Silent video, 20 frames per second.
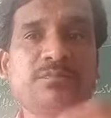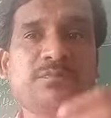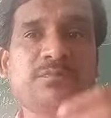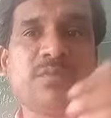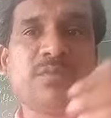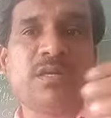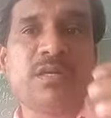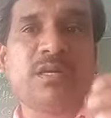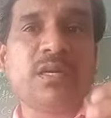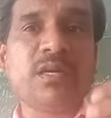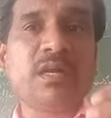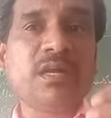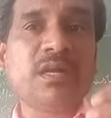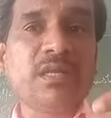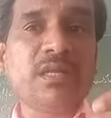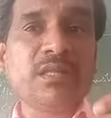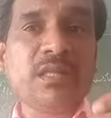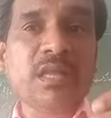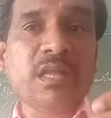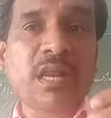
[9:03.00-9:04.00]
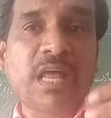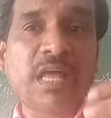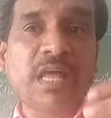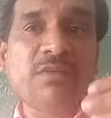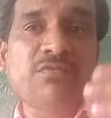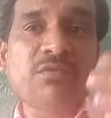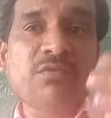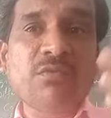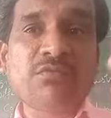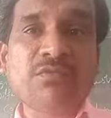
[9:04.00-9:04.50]
particularly the
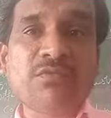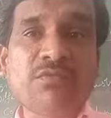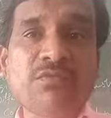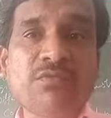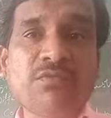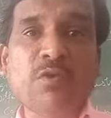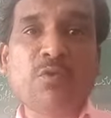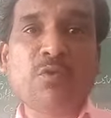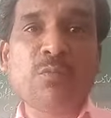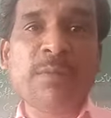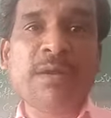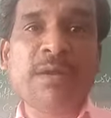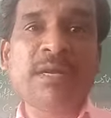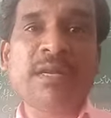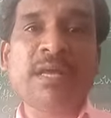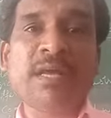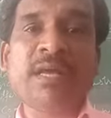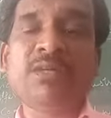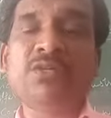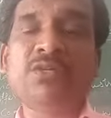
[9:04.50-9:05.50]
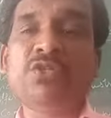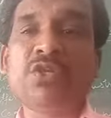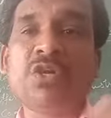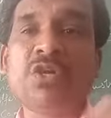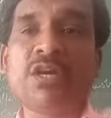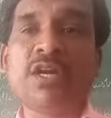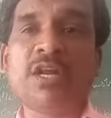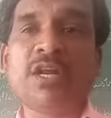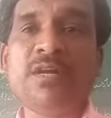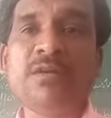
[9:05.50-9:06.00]
life of the women and
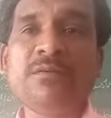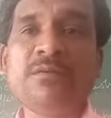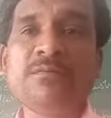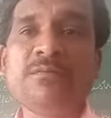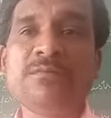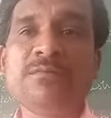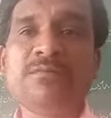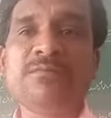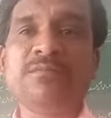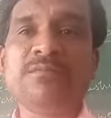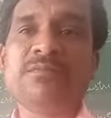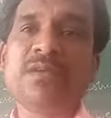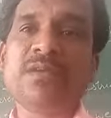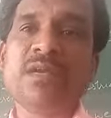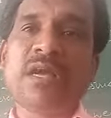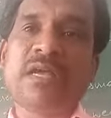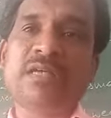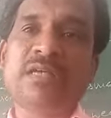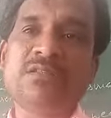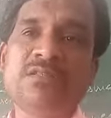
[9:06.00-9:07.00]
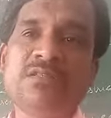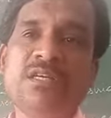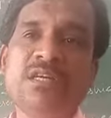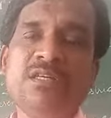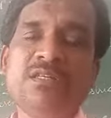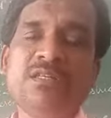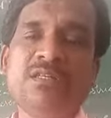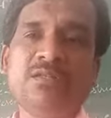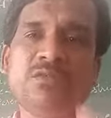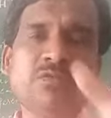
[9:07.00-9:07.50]
children has
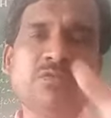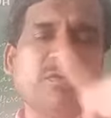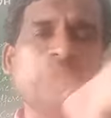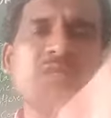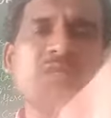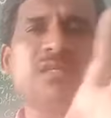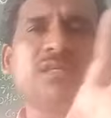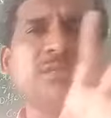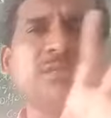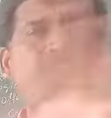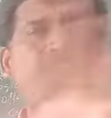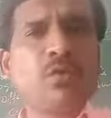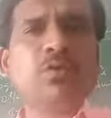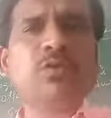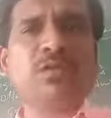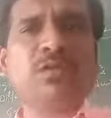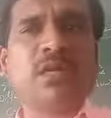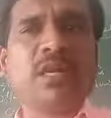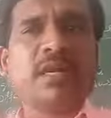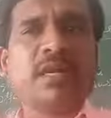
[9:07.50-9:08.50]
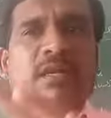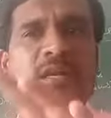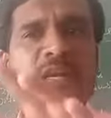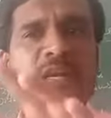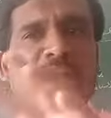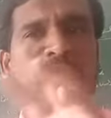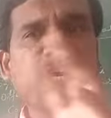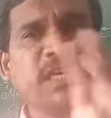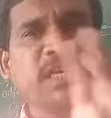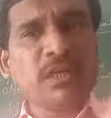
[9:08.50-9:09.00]
changed. So we'll see both like
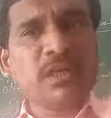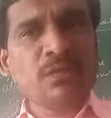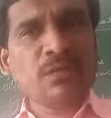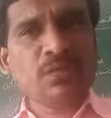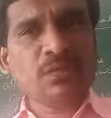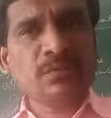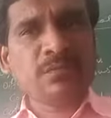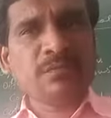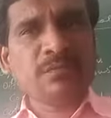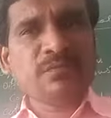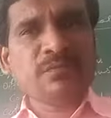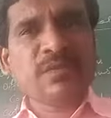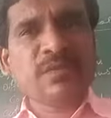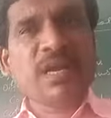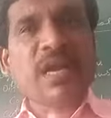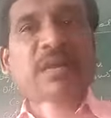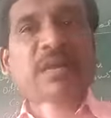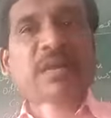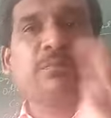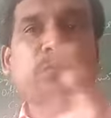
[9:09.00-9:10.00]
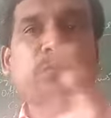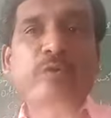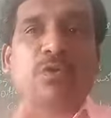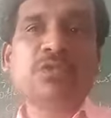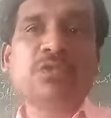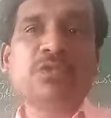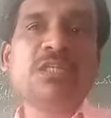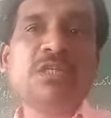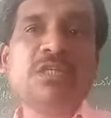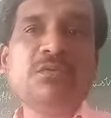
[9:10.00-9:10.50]
negative and
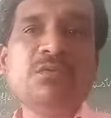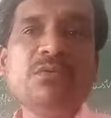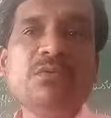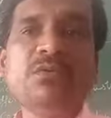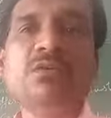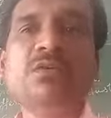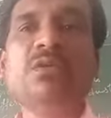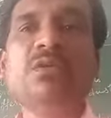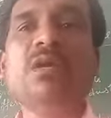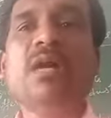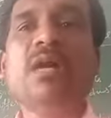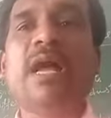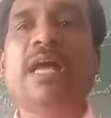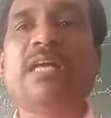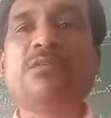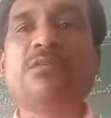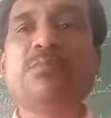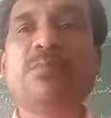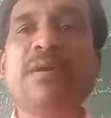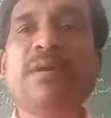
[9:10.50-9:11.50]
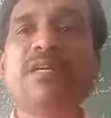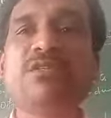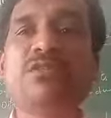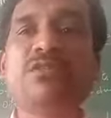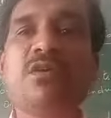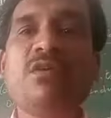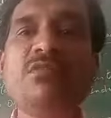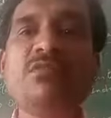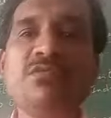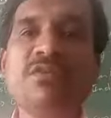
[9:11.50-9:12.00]
positive aspects
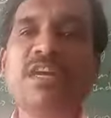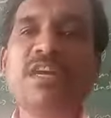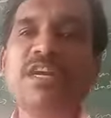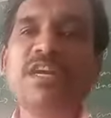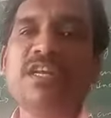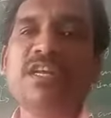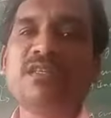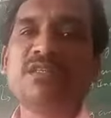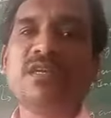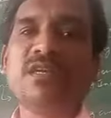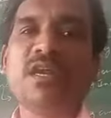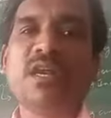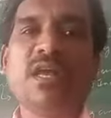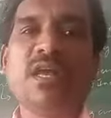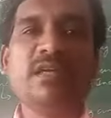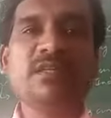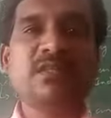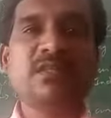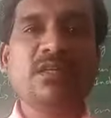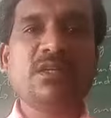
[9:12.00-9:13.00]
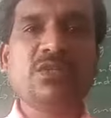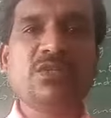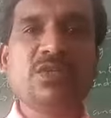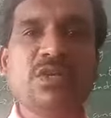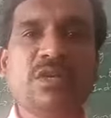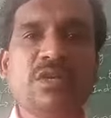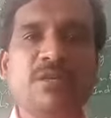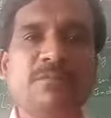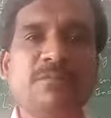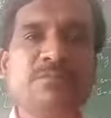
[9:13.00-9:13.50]
of
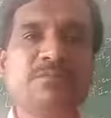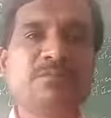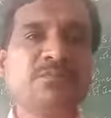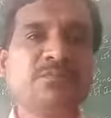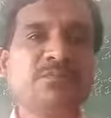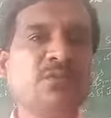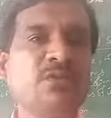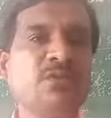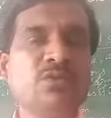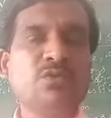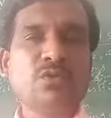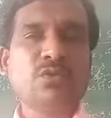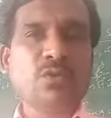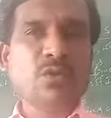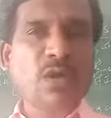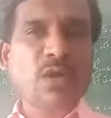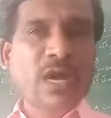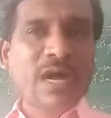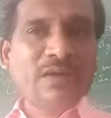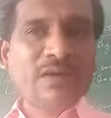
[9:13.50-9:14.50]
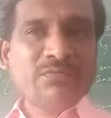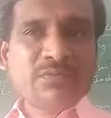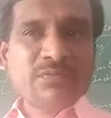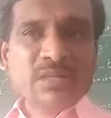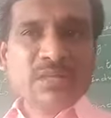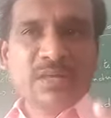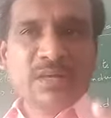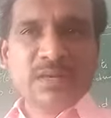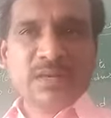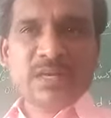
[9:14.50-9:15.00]
industrialization. So
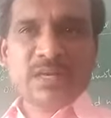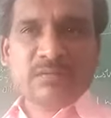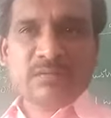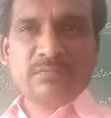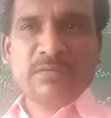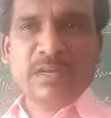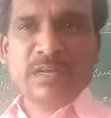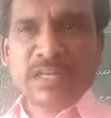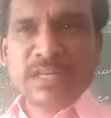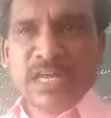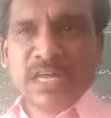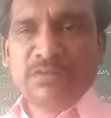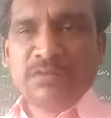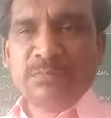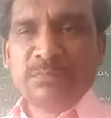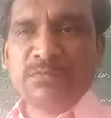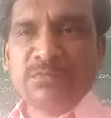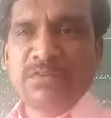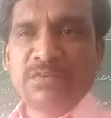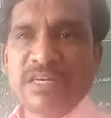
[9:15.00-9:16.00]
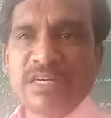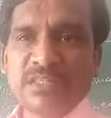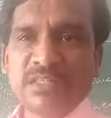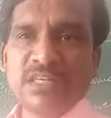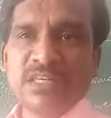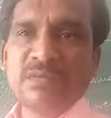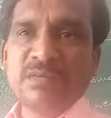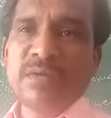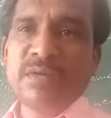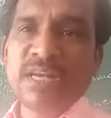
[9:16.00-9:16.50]
after, like when they are
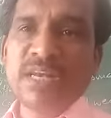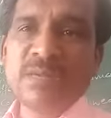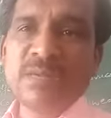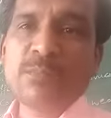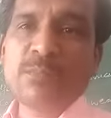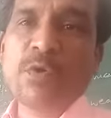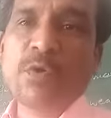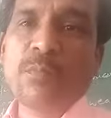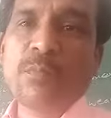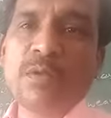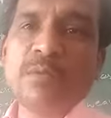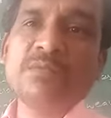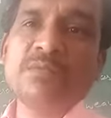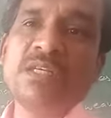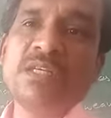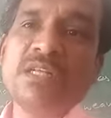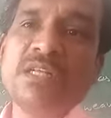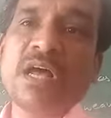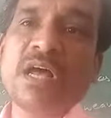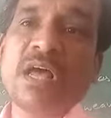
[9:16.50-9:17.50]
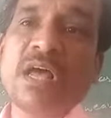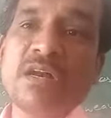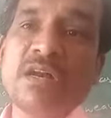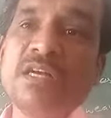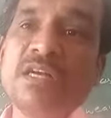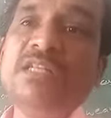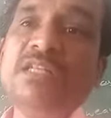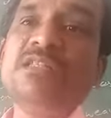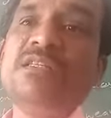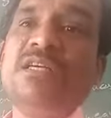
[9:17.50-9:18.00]
facing many problems in the
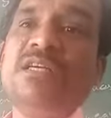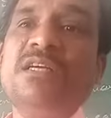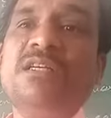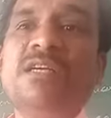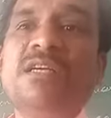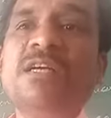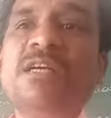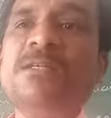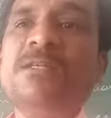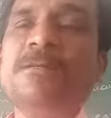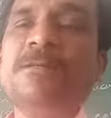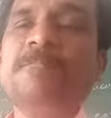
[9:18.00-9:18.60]
early stages,